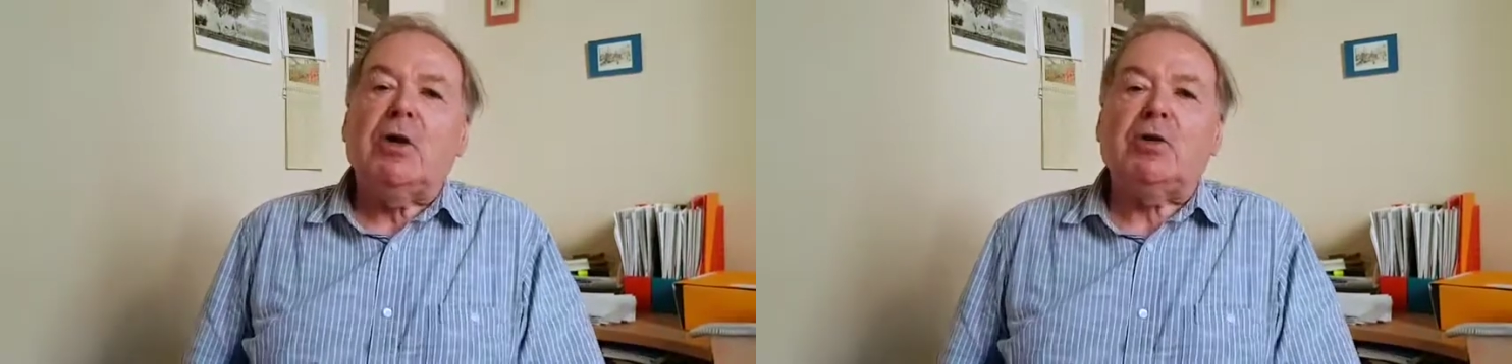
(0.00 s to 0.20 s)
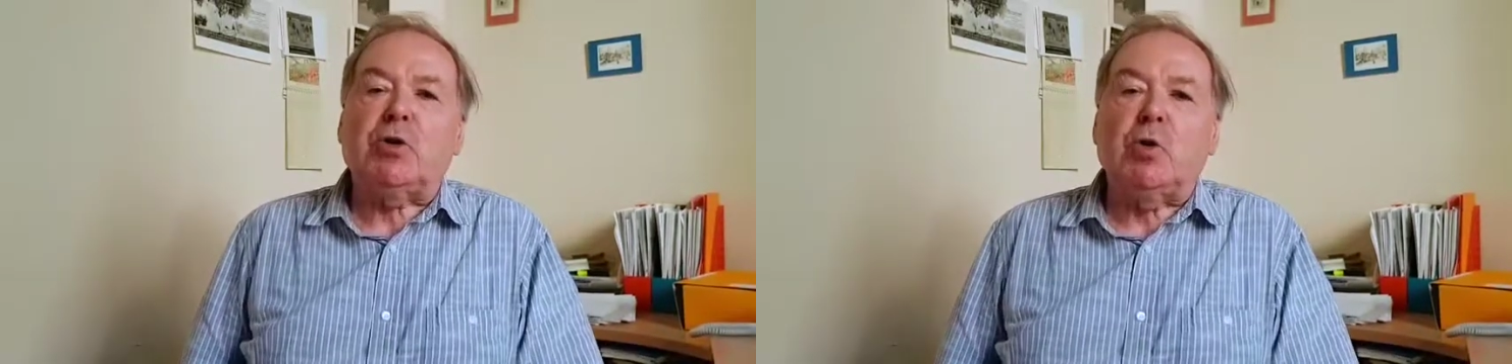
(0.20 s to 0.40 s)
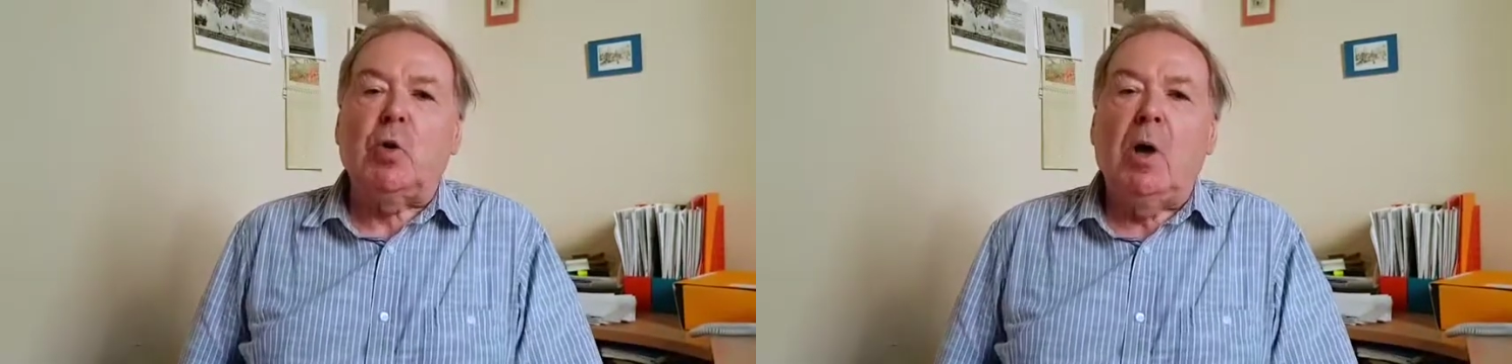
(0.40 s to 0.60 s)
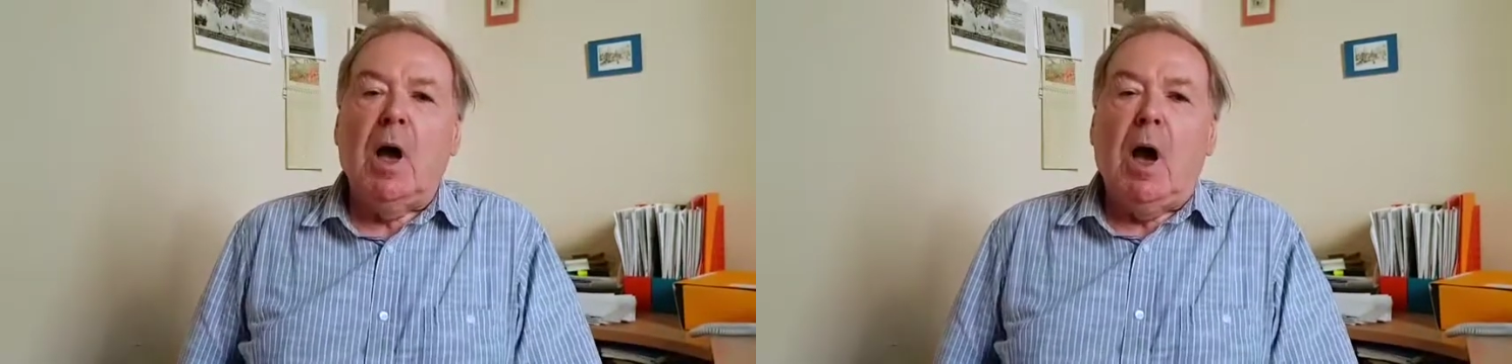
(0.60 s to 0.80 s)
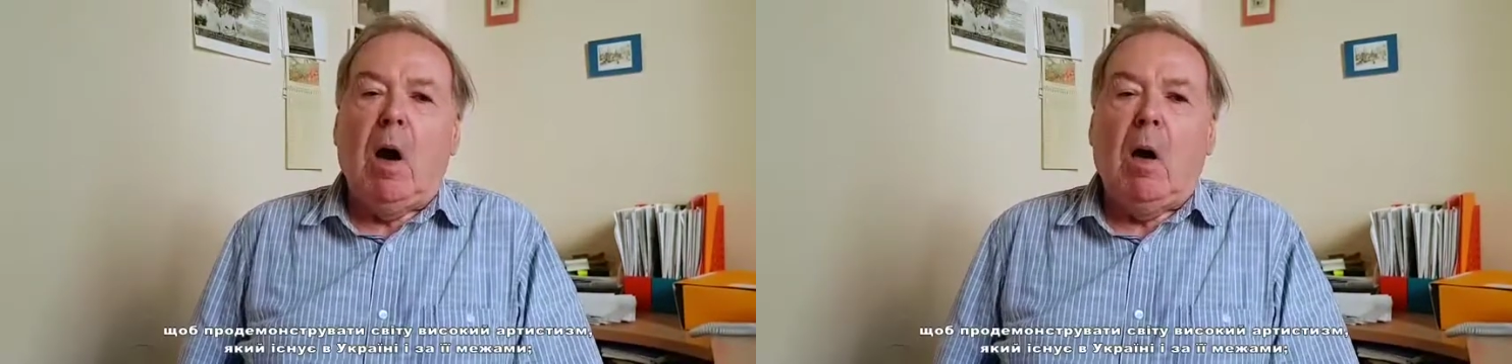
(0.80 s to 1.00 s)

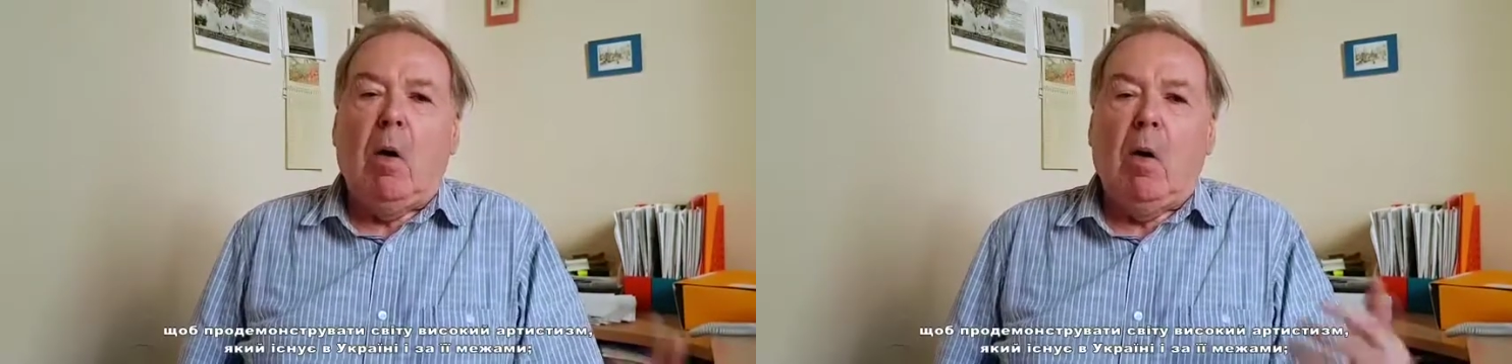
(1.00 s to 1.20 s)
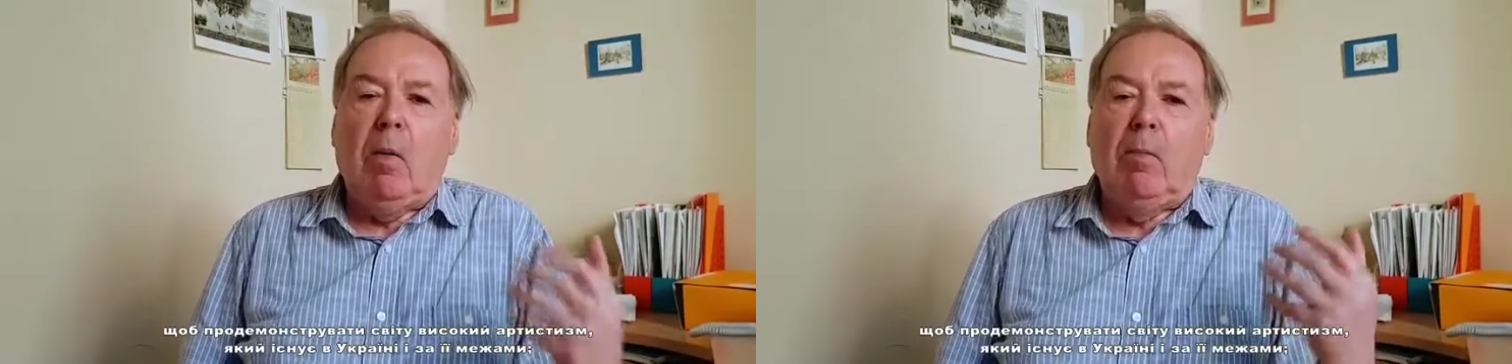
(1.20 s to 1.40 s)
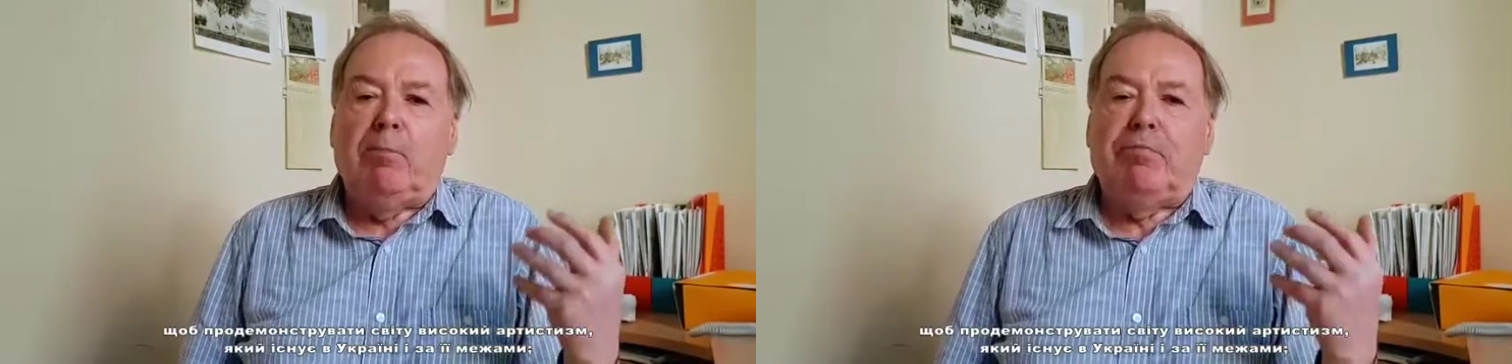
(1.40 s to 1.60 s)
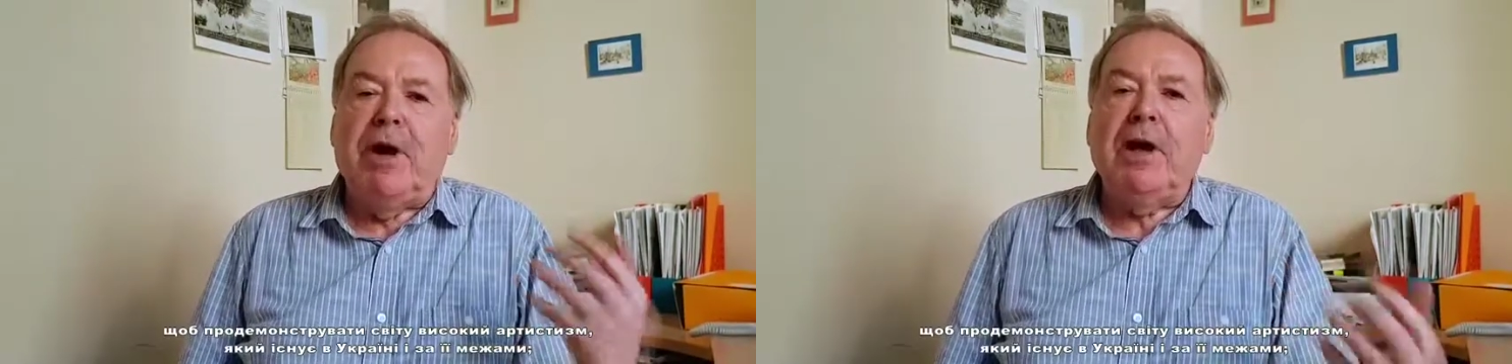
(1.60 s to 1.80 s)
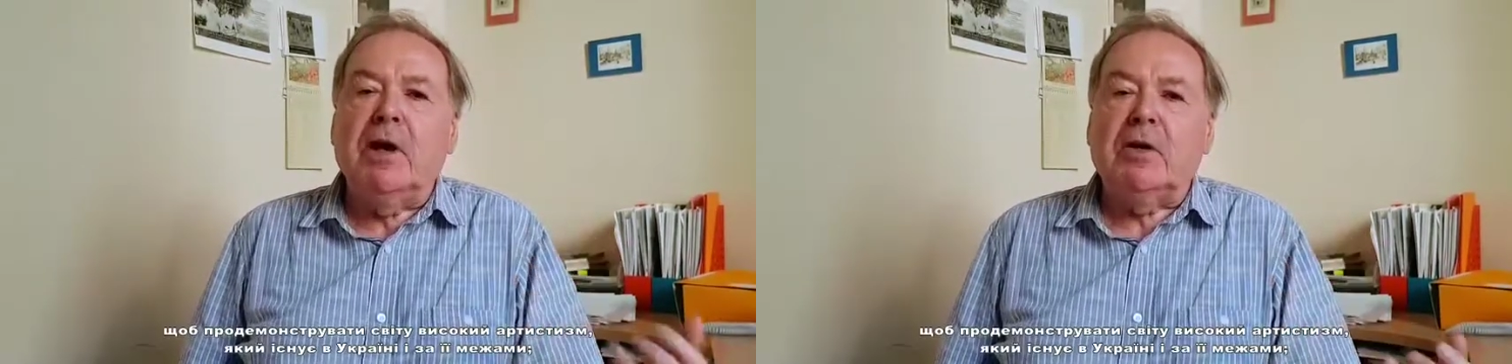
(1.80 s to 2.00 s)
to
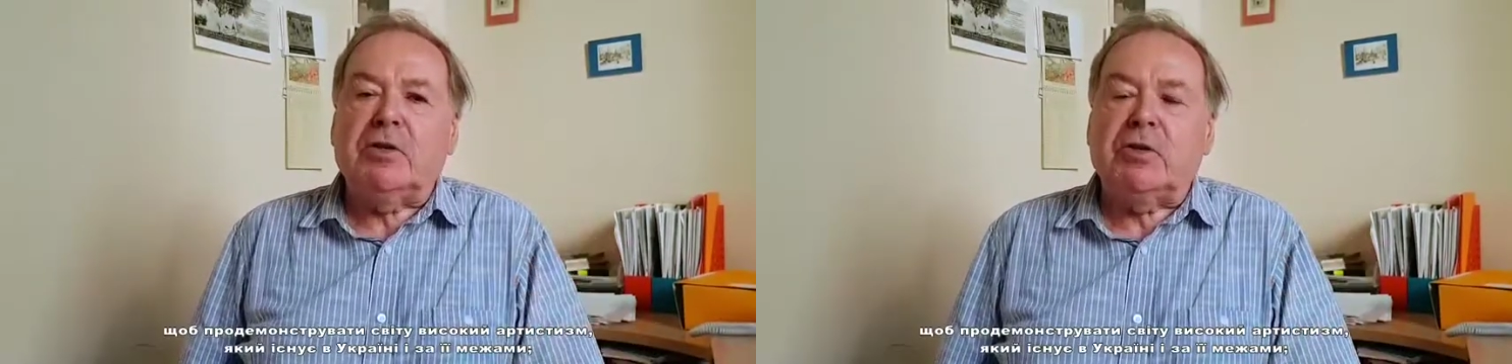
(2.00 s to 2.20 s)
bring